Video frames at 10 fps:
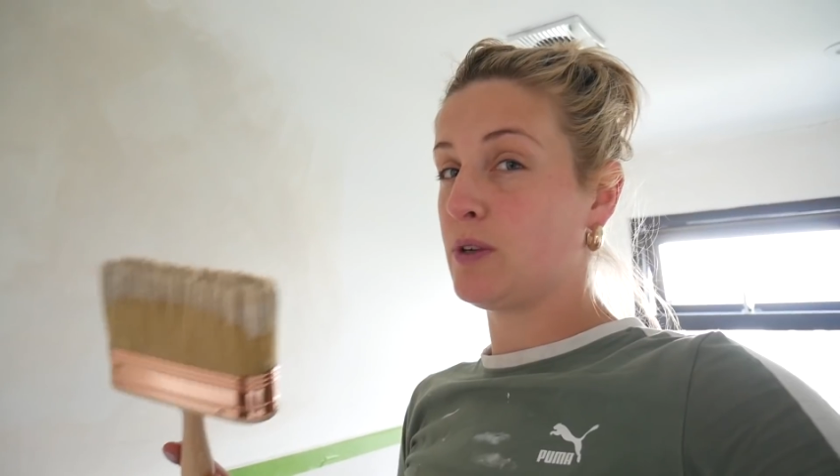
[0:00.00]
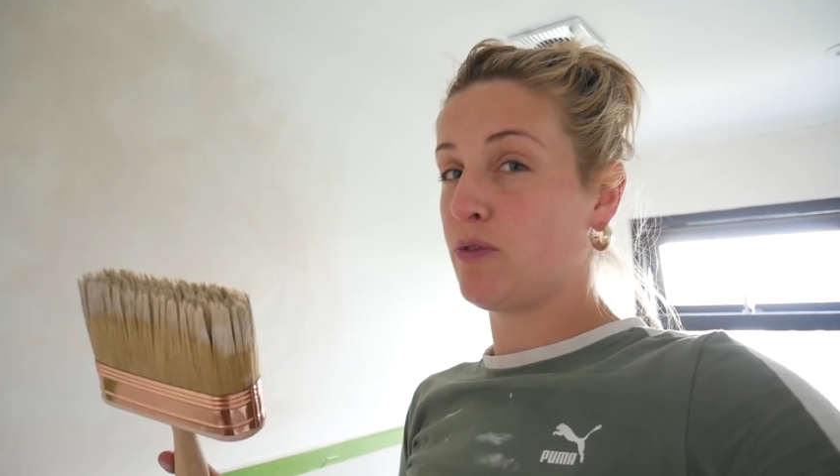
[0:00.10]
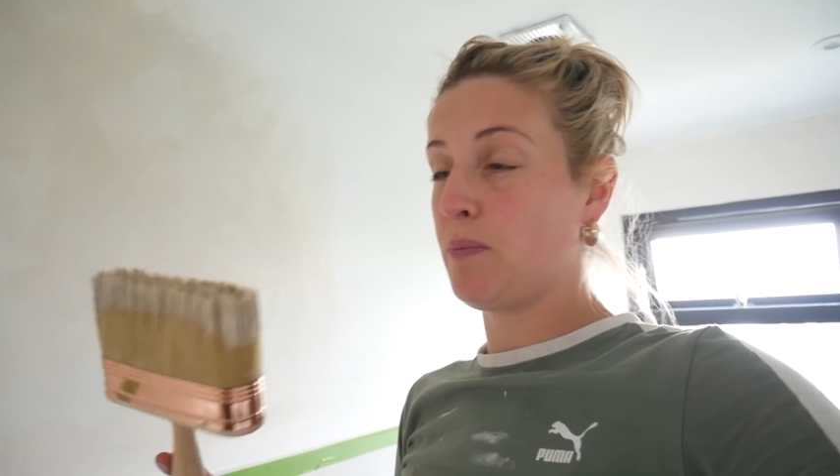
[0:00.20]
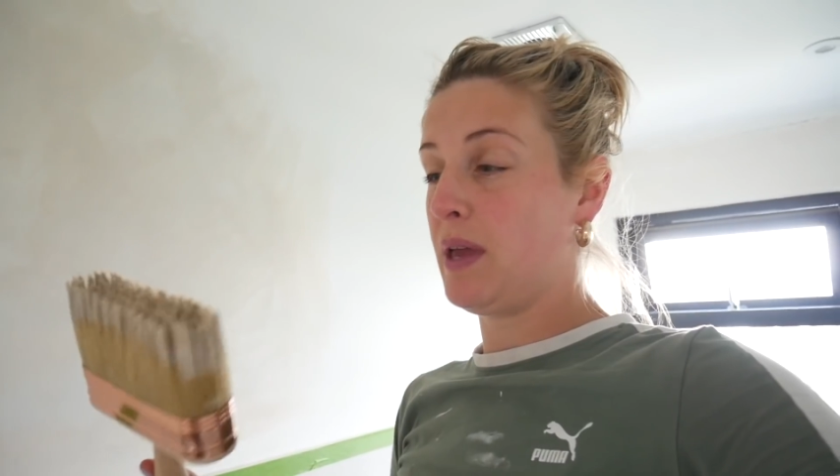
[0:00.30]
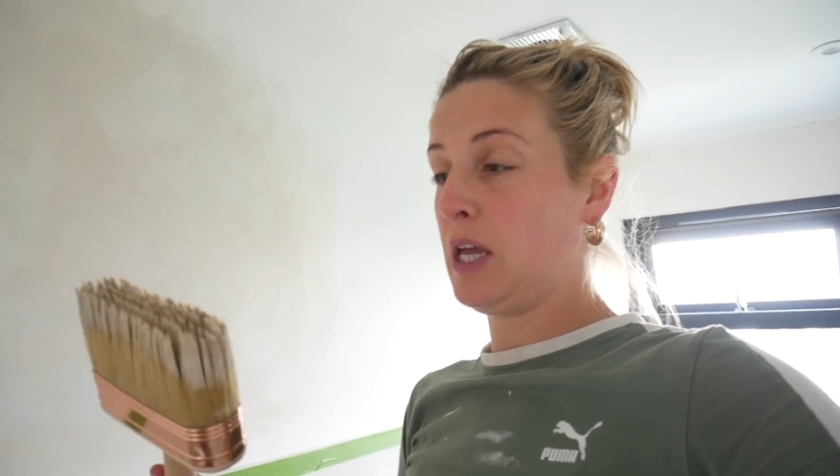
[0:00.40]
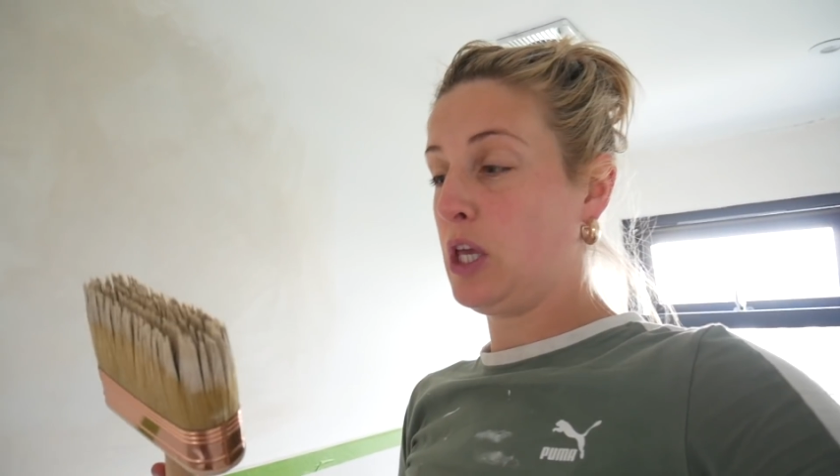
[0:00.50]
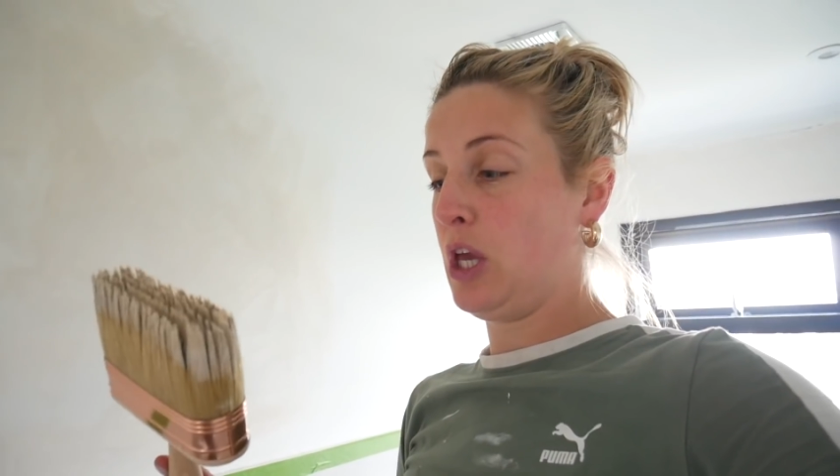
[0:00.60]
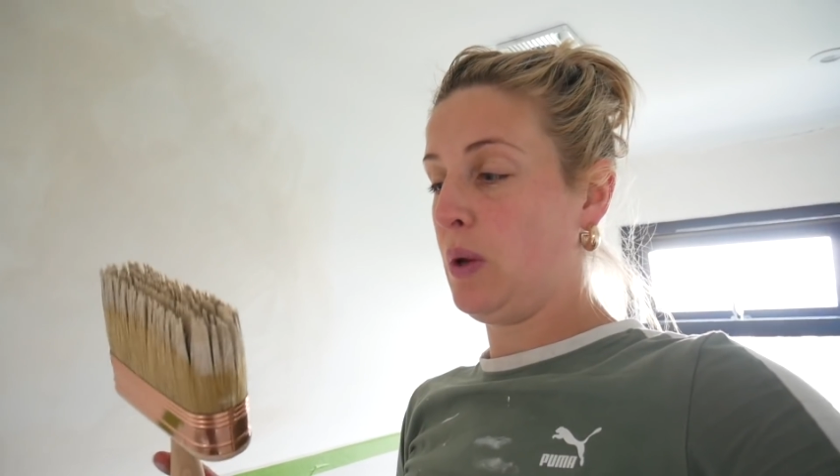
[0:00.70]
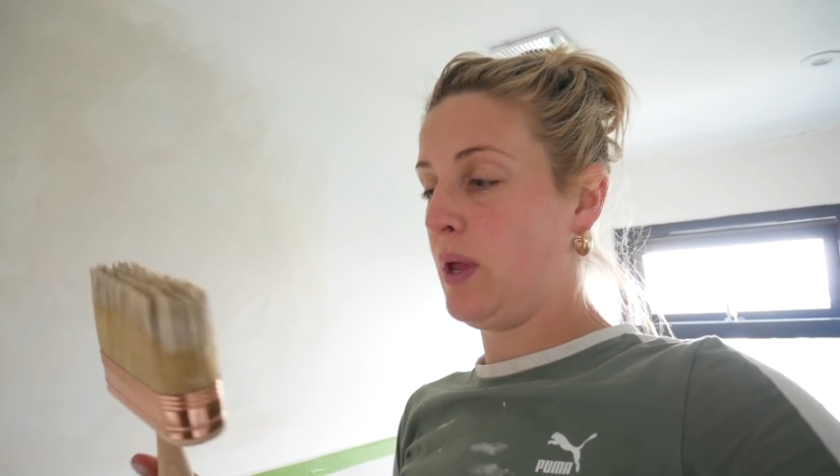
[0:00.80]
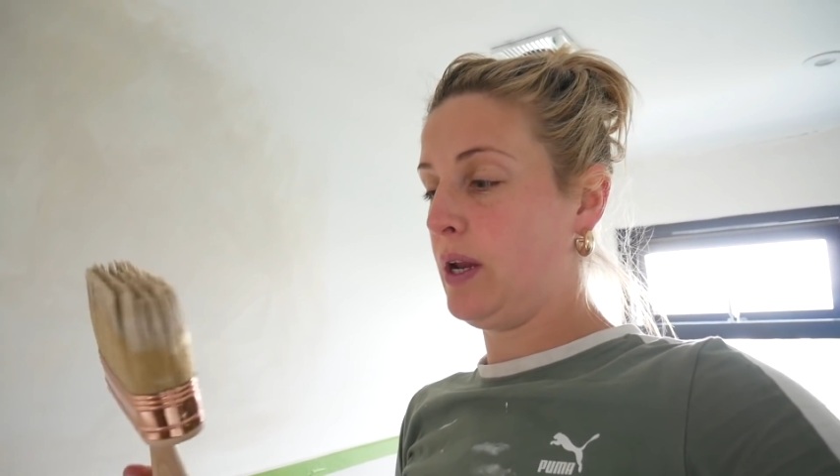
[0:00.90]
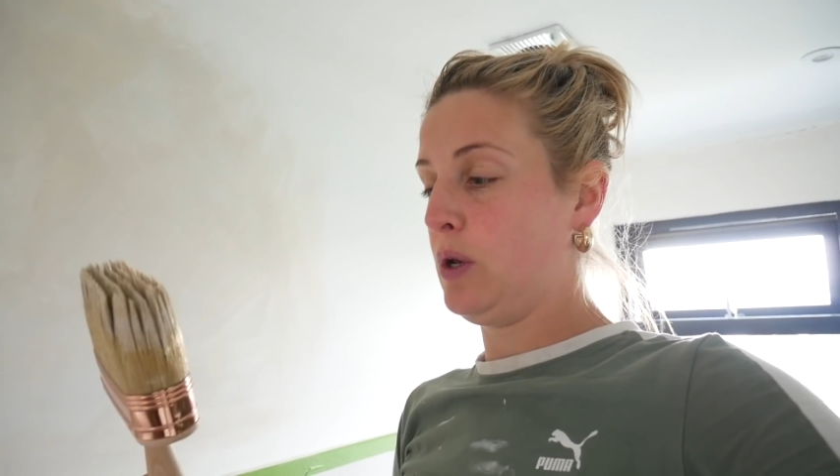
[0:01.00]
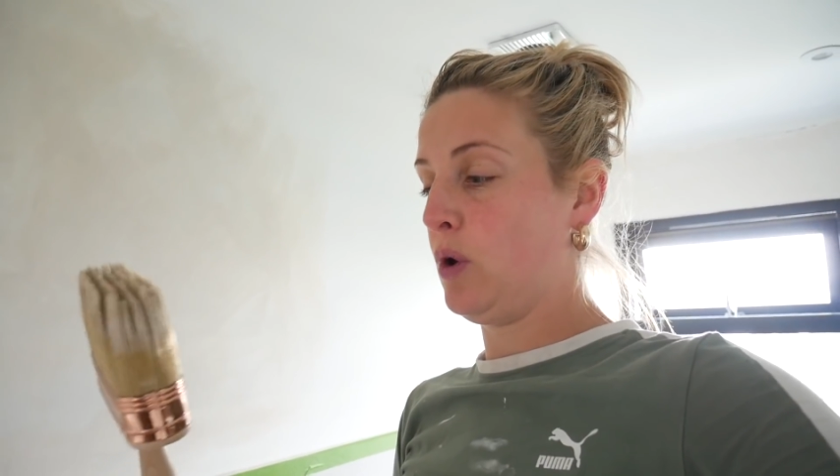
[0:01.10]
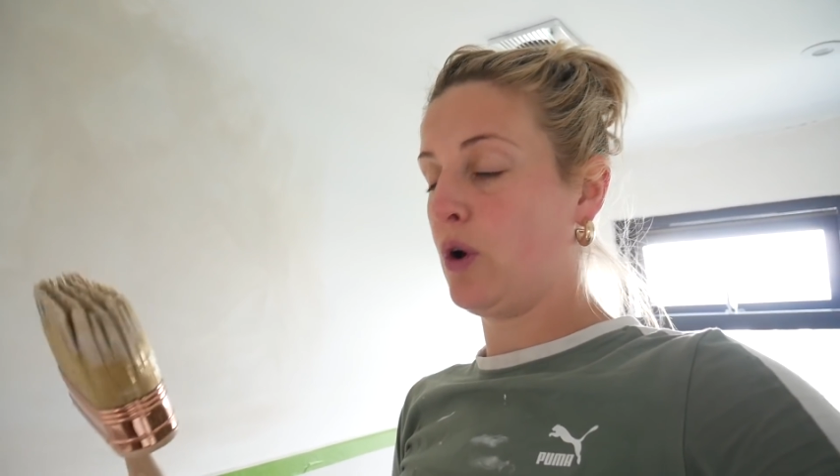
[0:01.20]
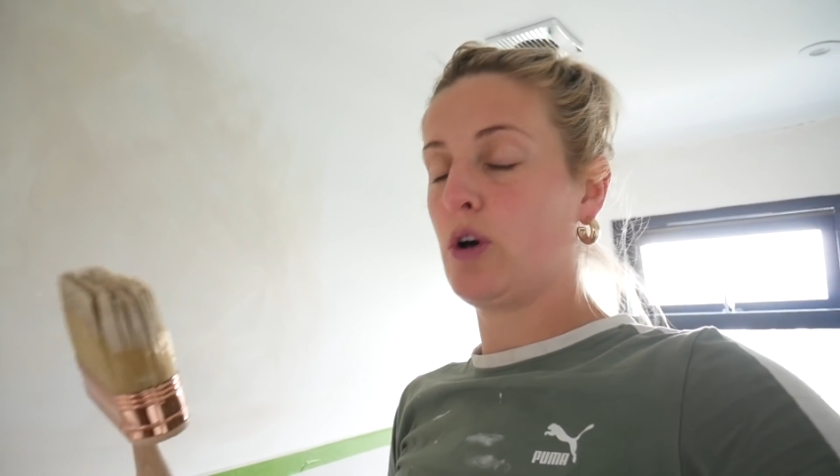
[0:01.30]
it from B&Q and it not